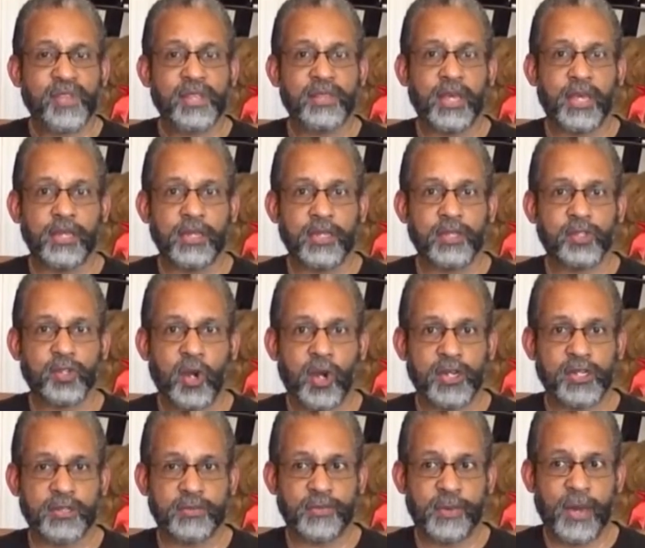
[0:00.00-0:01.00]
then this
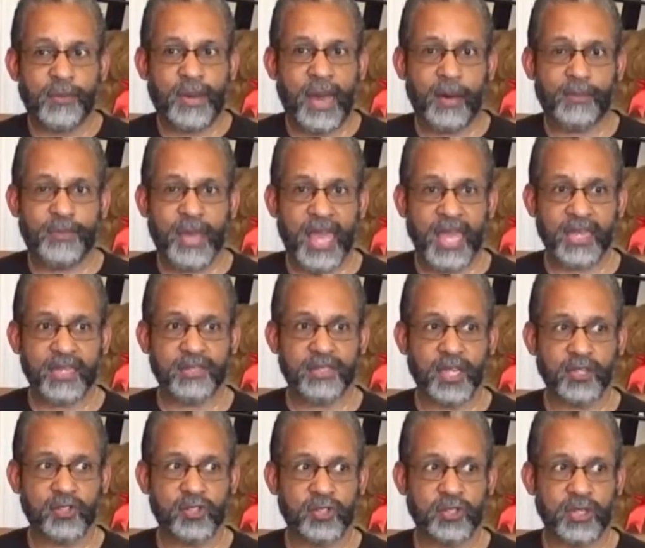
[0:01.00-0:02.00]
card is about paying
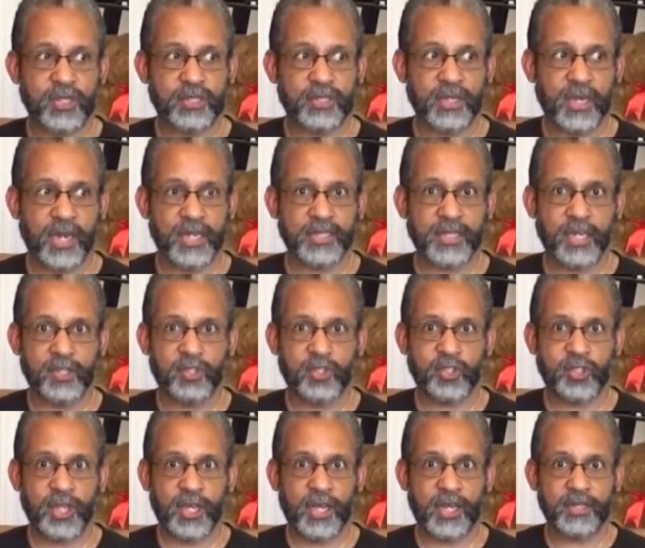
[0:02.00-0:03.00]
attention to the signs. I
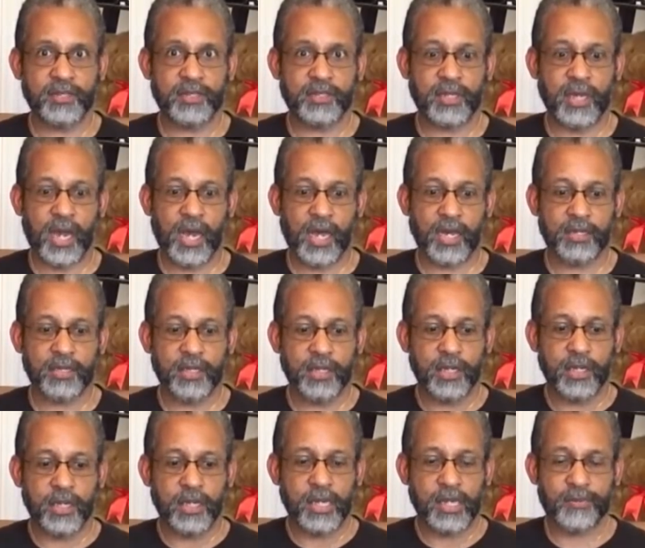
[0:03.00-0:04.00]
just got
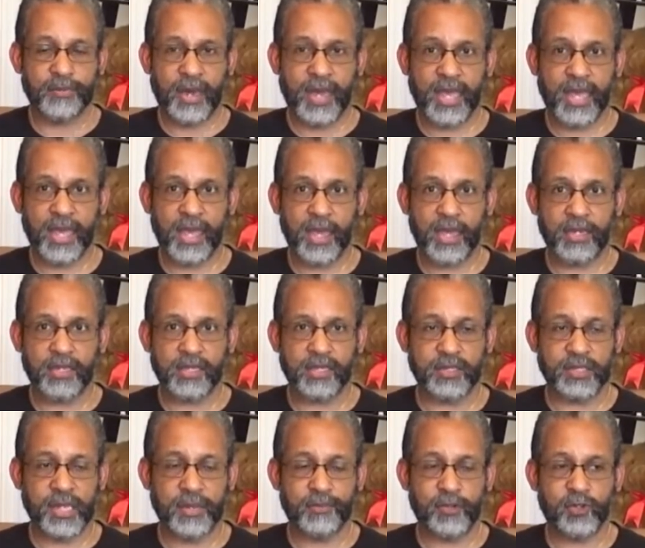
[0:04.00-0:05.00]
in my head
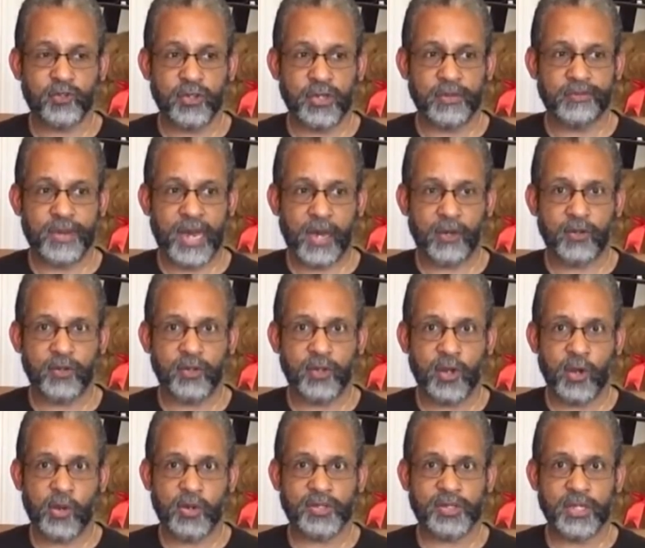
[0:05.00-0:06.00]
this imagery about
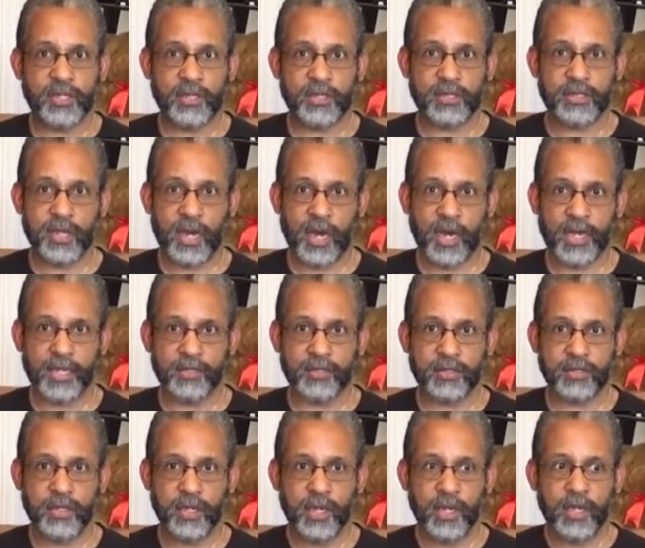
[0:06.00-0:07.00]
noticing the
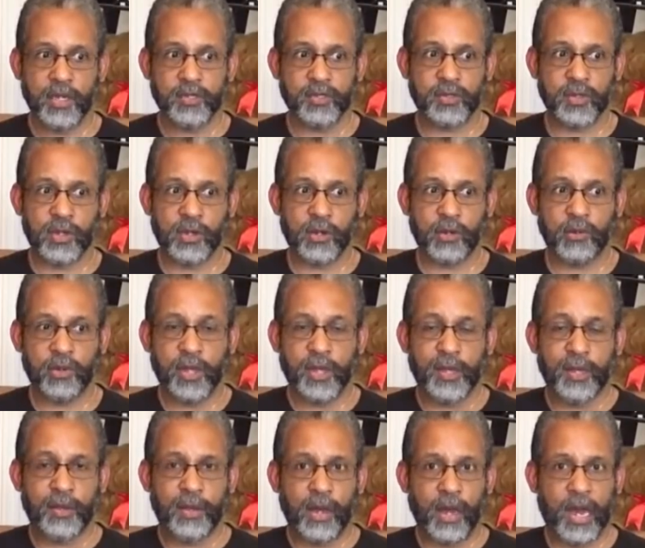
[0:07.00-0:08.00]
signs. So
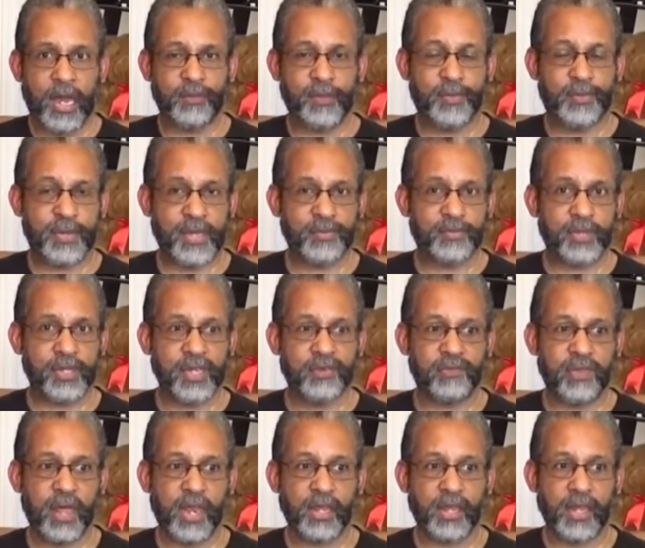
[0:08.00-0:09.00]
I'm a big
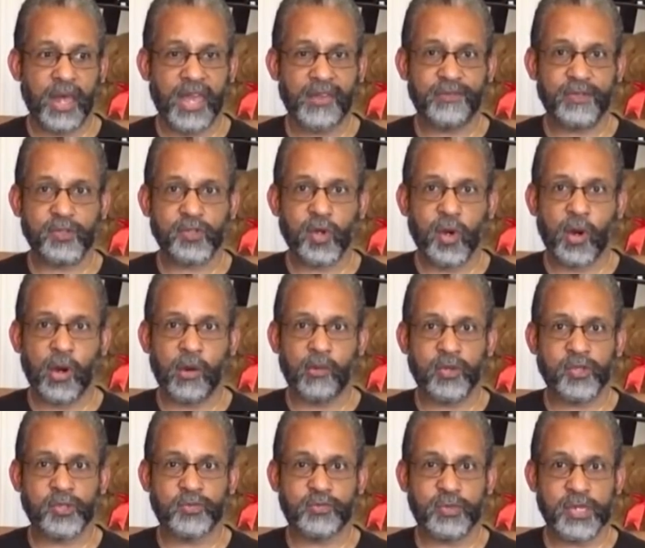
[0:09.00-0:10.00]
believer that life is
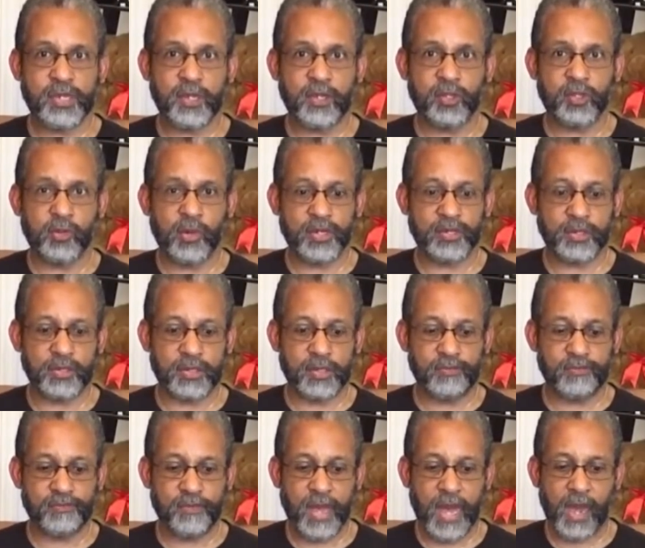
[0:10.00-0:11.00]
always speaking to us. It's a
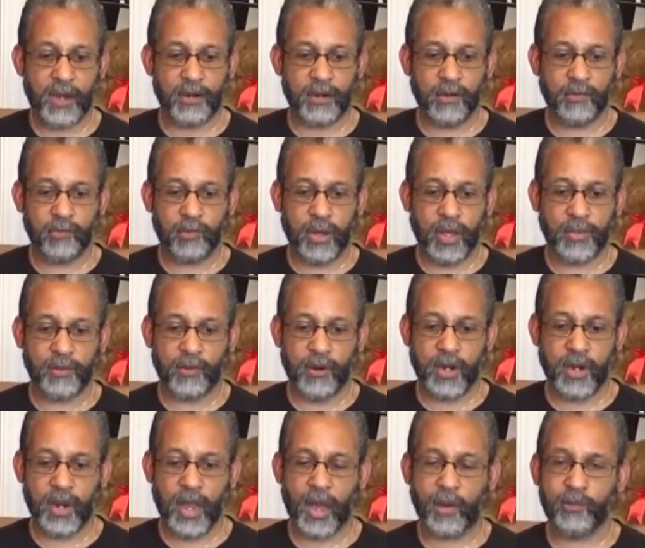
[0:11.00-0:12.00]
matter of whether
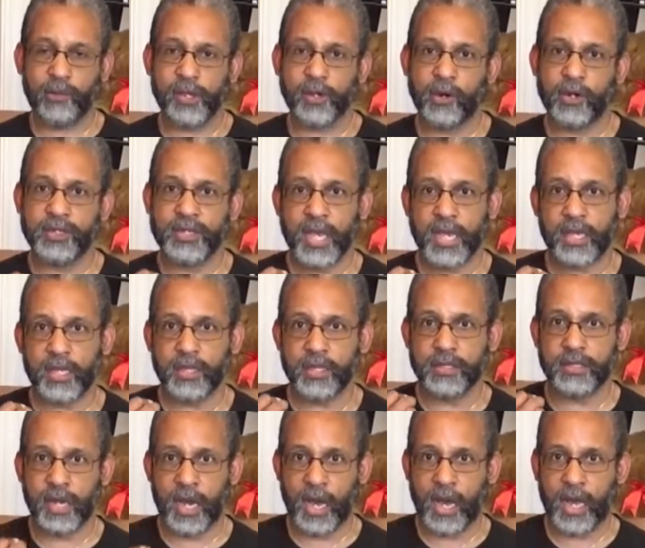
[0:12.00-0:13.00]
or not we are taking
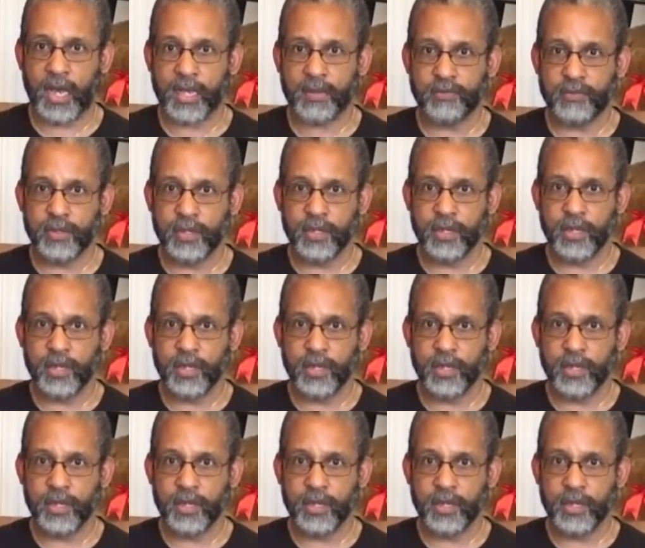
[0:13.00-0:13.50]
the time